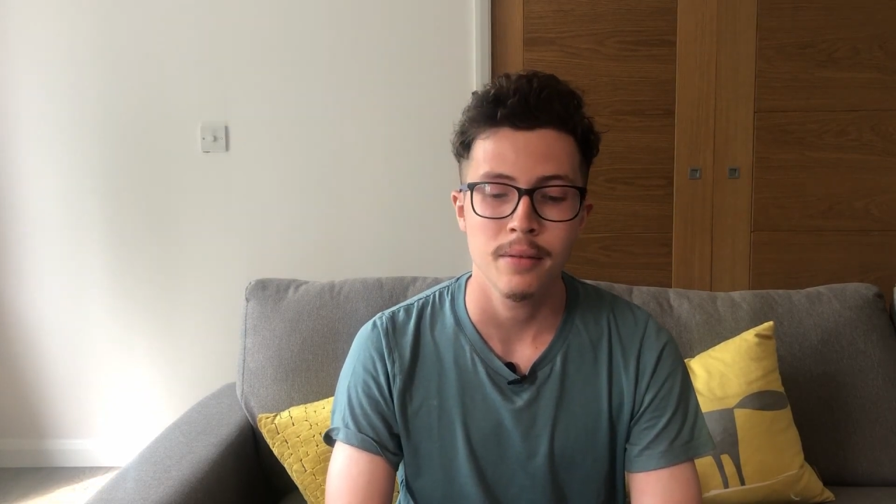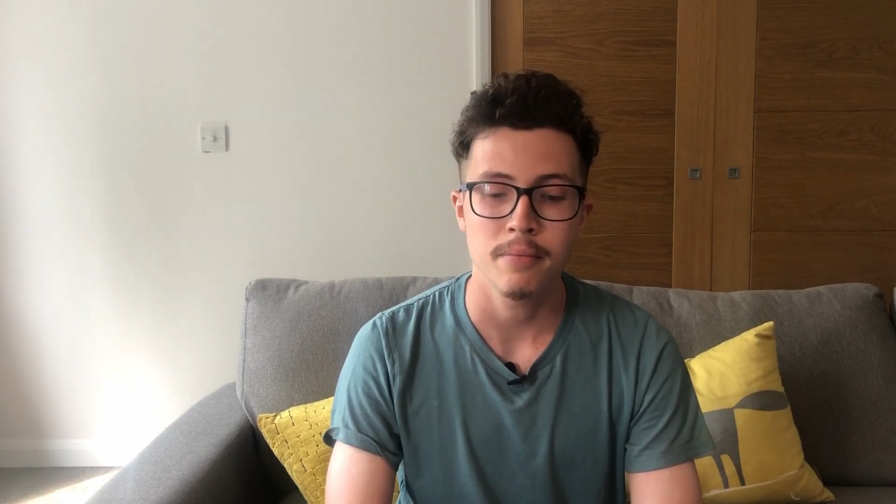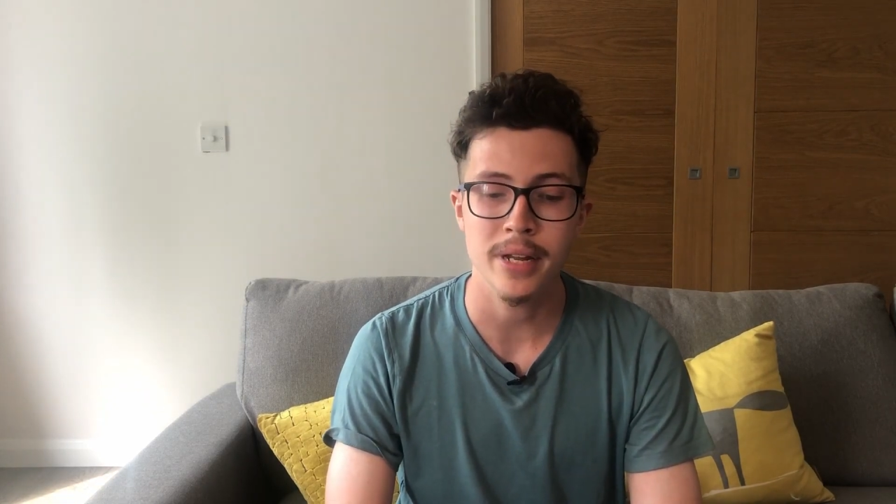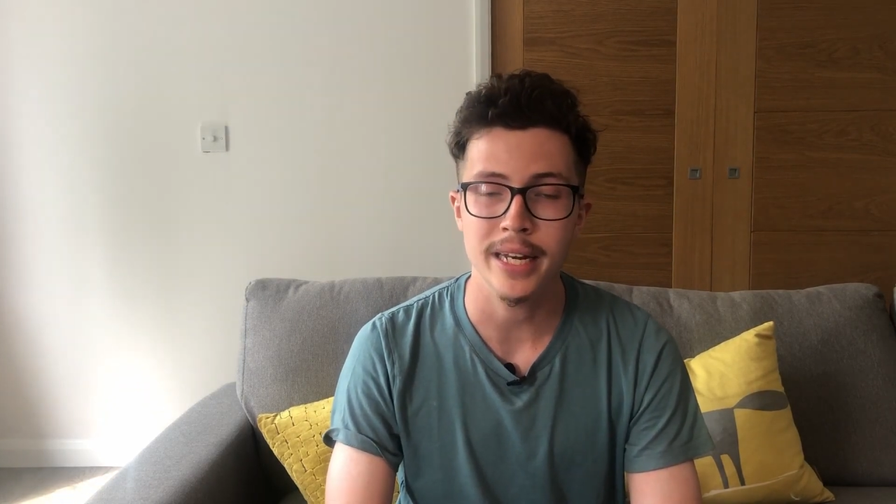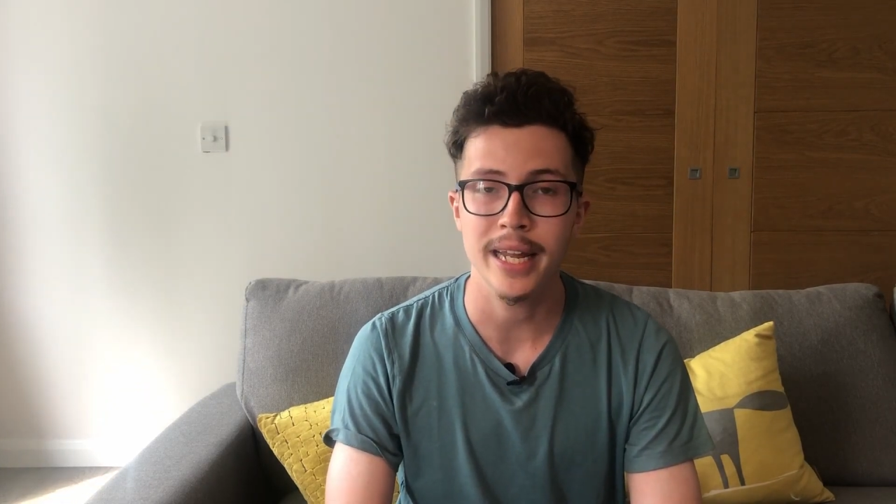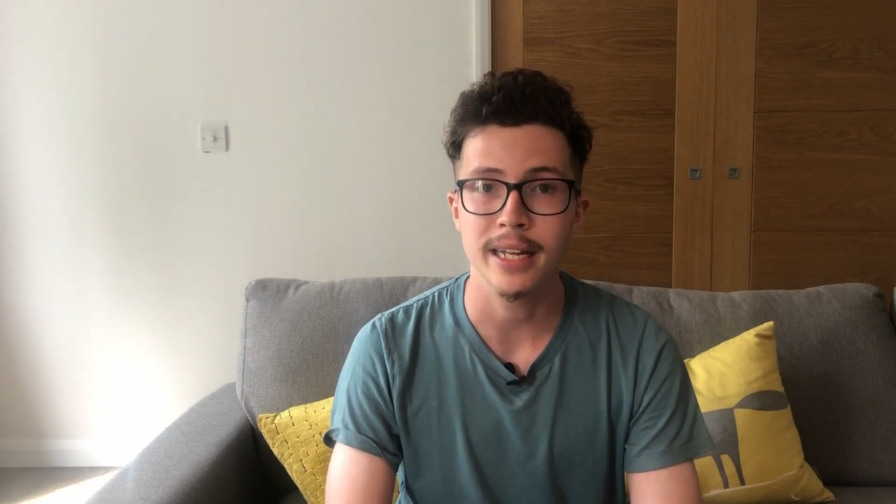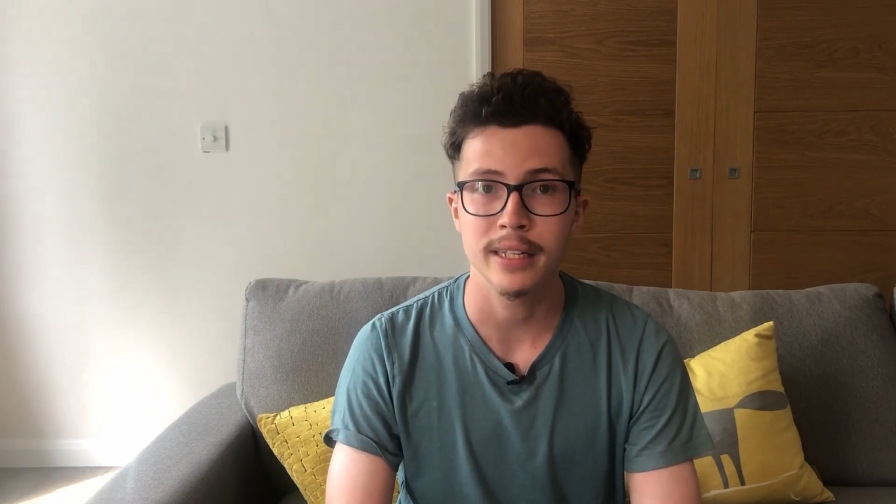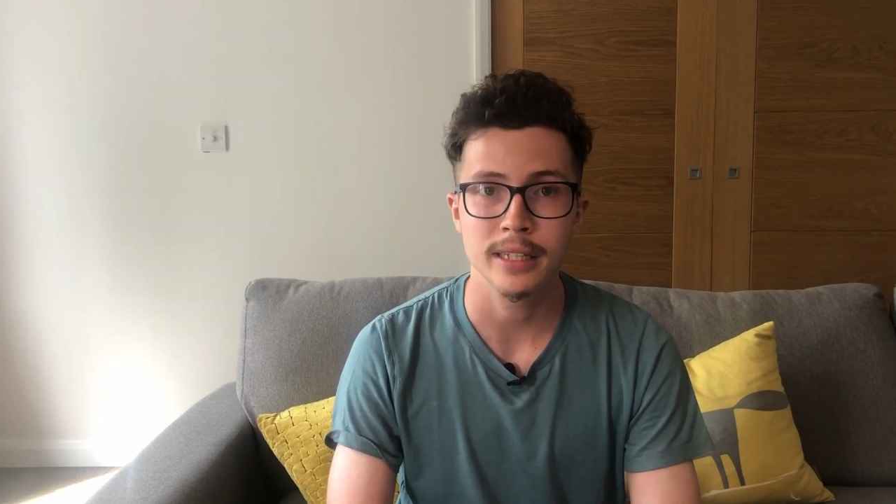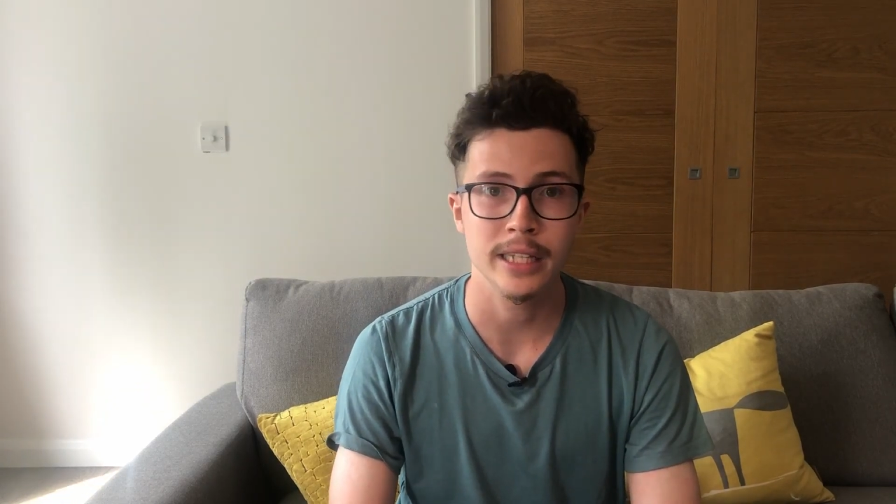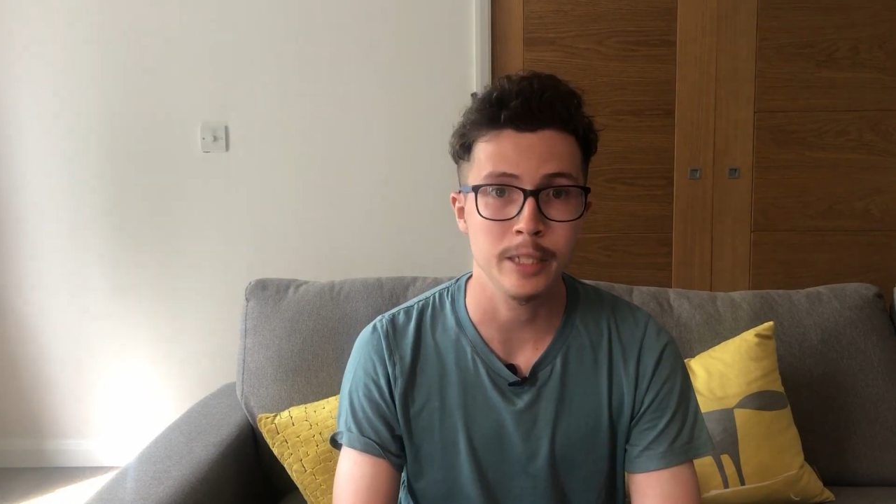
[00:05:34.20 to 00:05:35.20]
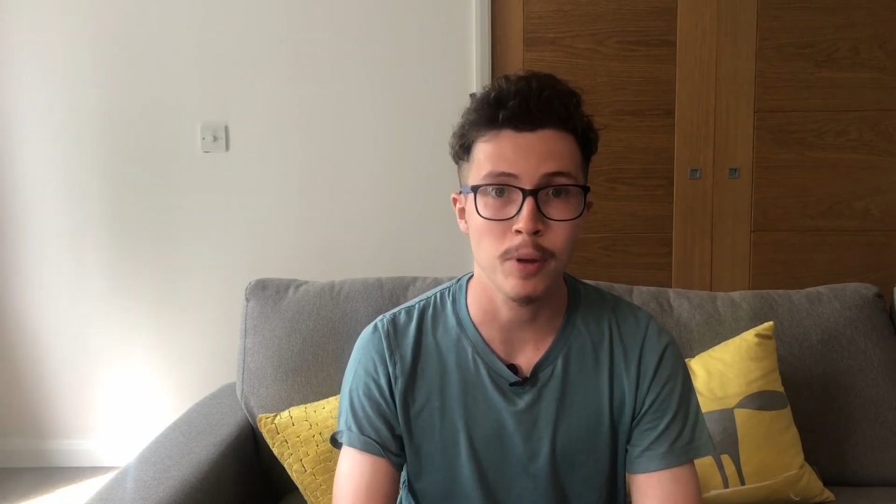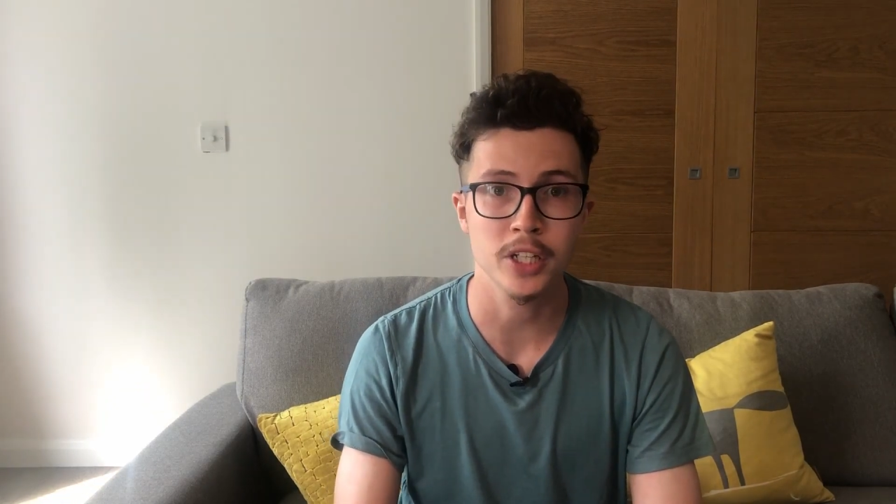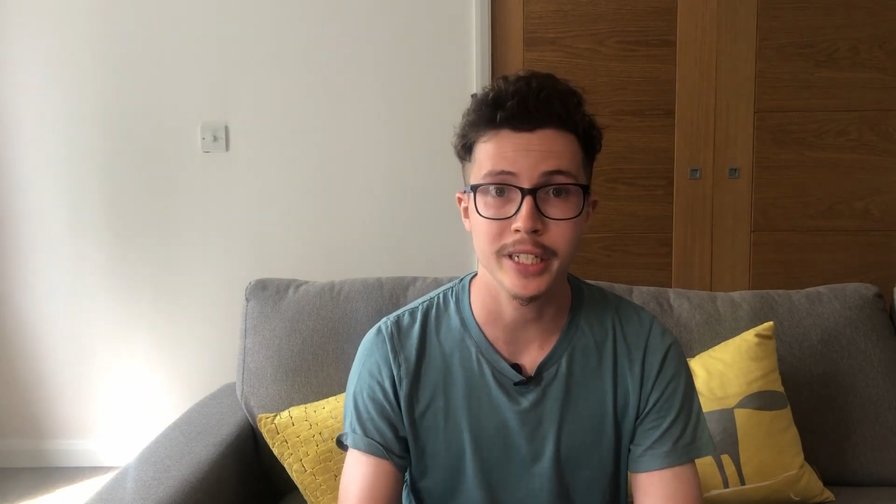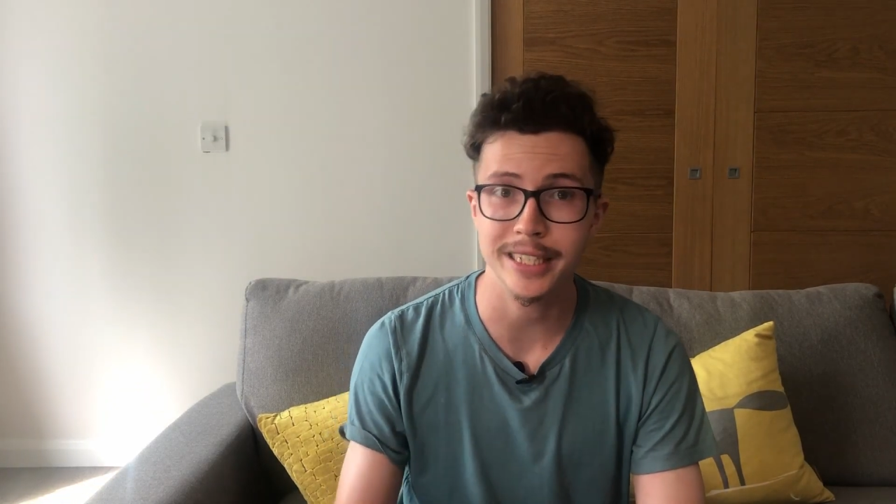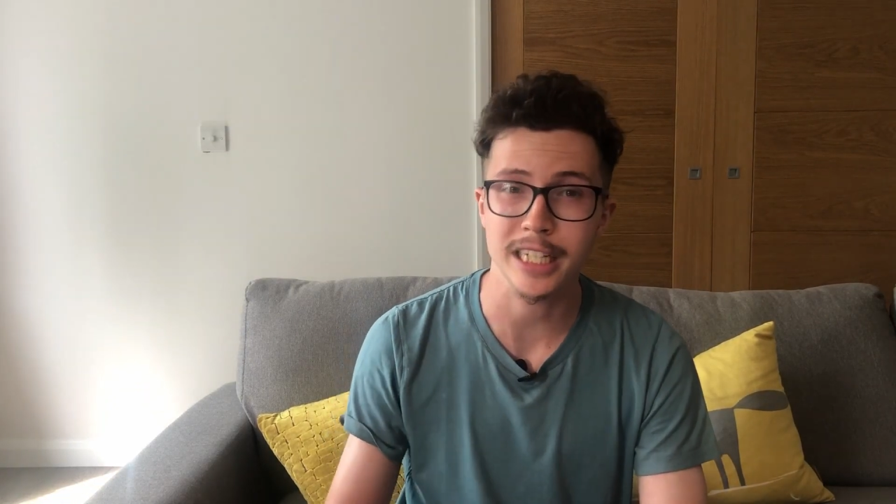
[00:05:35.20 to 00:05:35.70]
meaning this
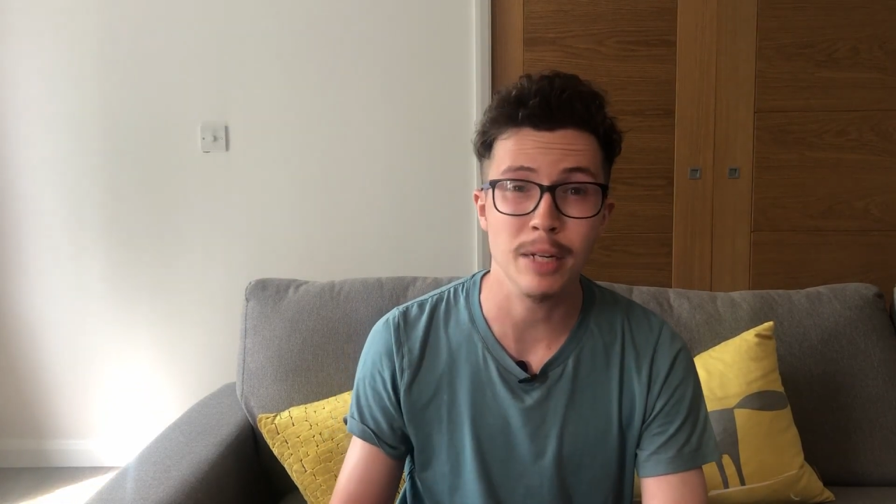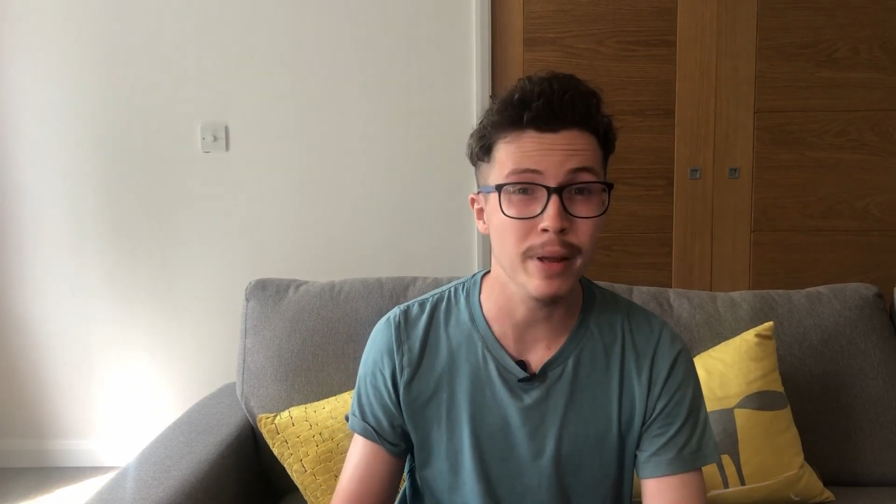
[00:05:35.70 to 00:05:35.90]
person has actually